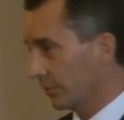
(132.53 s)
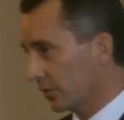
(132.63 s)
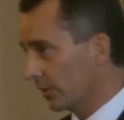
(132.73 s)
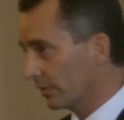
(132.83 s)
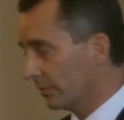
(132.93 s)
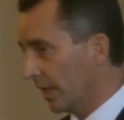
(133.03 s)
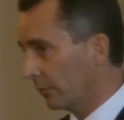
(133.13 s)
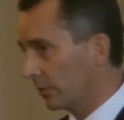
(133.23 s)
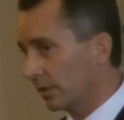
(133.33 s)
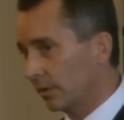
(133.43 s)
As a result of
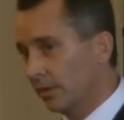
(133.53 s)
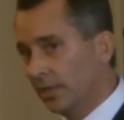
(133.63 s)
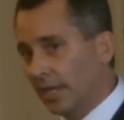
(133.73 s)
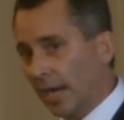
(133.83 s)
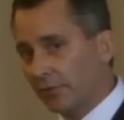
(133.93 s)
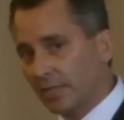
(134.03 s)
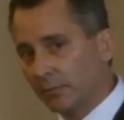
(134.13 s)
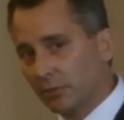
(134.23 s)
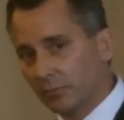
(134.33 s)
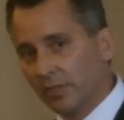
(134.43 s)
my work, I was
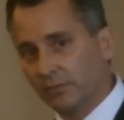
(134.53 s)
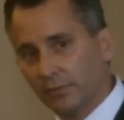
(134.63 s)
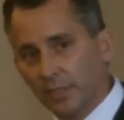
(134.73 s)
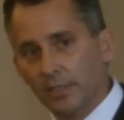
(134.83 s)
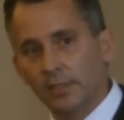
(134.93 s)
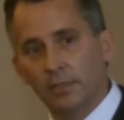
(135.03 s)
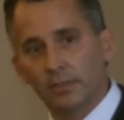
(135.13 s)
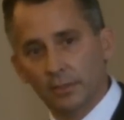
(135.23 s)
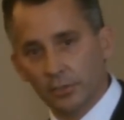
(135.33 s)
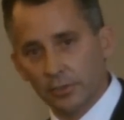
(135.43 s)
able to bring funding
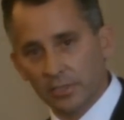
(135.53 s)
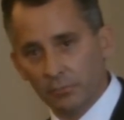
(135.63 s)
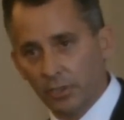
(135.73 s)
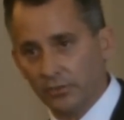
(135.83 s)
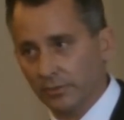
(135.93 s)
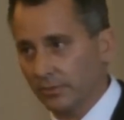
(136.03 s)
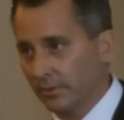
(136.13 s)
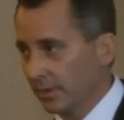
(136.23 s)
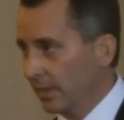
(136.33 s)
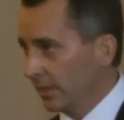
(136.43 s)
to the U.S.
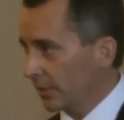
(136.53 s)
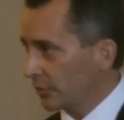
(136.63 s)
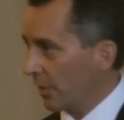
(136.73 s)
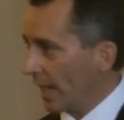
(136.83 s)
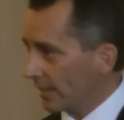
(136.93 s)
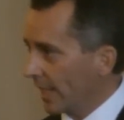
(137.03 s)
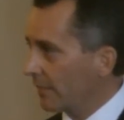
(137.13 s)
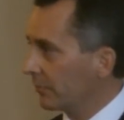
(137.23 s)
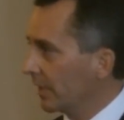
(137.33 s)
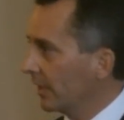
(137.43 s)
Marshals to track and
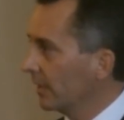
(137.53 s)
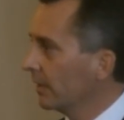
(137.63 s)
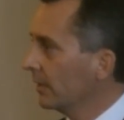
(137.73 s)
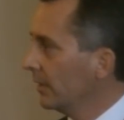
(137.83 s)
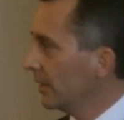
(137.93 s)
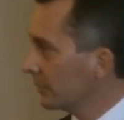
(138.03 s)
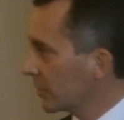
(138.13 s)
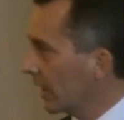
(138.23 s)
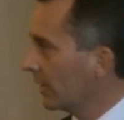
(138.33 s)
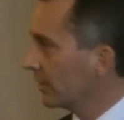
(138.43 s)
apprehend
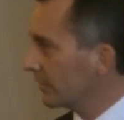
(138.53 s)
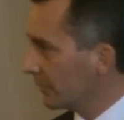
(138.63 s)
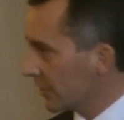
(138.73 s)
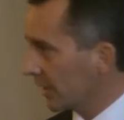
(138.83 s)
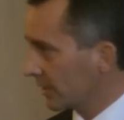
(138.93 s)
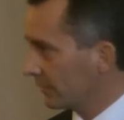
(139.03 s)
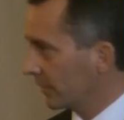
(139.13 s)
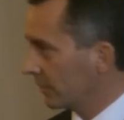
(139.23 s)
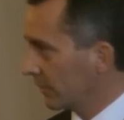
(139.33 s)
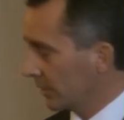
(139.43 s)
absconders from the sex
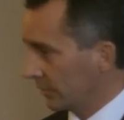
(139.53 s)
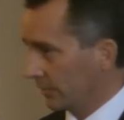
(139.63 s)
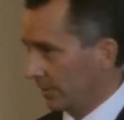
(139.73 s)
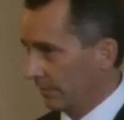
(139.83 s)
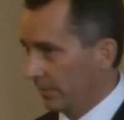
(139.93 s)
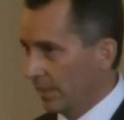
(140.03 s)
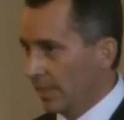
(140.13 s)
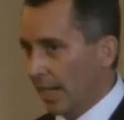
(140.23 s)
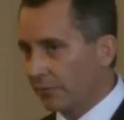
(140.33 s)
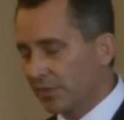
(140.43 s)
offender registry.
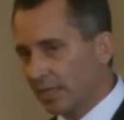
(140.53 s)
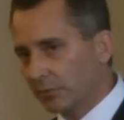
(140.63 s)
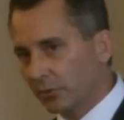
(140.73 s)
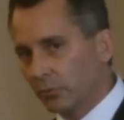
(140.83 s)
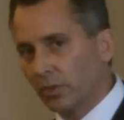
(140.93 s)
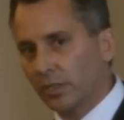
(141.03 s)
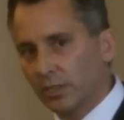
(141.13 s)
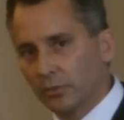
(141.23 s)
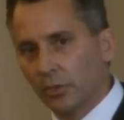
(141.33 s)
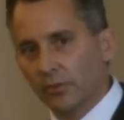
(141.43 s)
I was able to work
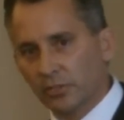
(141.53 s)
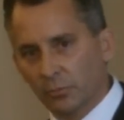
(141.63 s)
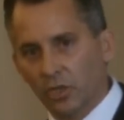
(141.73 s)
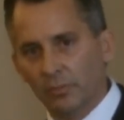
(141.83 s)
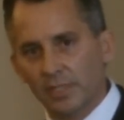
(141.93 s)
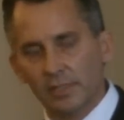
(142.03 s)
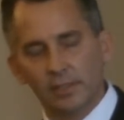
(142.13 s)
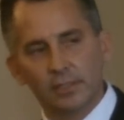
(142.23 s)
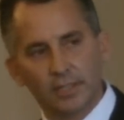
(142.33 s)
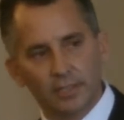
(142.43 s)
on growing small
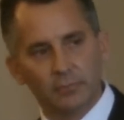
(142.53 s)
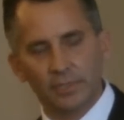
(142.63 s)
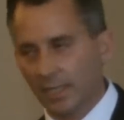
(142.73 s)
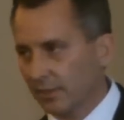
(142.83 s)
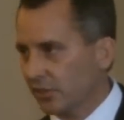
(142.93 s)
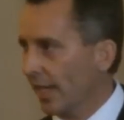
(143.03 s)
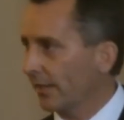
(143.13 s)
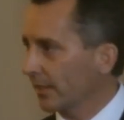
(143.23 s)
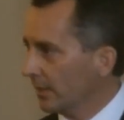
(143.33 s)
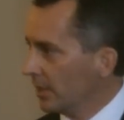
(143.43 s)
businesses here in Pinellas
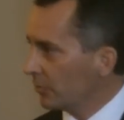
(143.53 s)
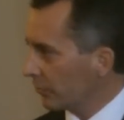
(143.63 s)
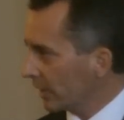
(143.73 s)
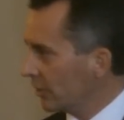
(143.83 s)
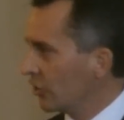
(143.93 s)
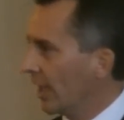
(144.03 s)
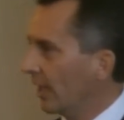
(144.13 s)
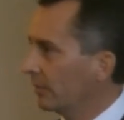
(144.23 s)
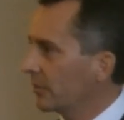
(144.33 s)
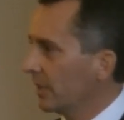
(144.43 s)
County, bringing
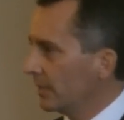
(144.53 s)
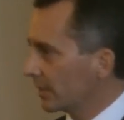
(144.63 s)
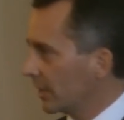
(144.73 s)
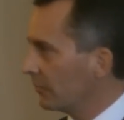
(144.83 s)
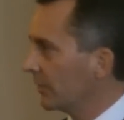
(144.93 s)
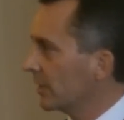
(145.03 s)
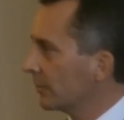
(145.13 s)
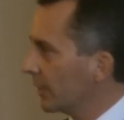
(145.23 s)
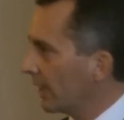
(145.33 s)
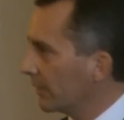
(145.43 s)
jobs to
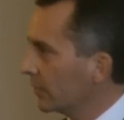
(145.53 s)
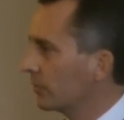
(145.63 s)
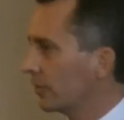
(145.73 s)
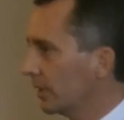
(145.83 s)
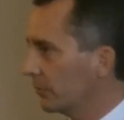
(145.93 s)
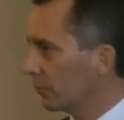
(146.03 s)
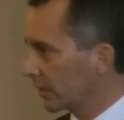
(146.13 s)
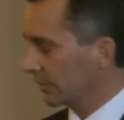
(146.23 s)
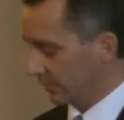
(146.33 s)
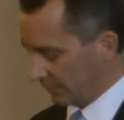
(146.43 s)
companies that were having trouble
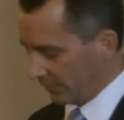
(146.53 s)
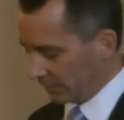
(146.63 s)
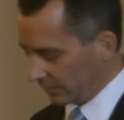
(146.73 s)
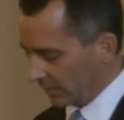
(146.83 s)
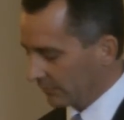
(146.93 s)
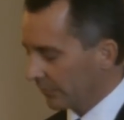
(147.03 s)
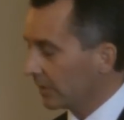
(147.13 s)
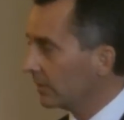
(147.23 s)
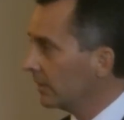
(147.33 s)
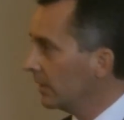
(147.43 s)
working with the federal
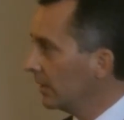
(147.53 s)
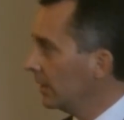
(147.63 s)
government.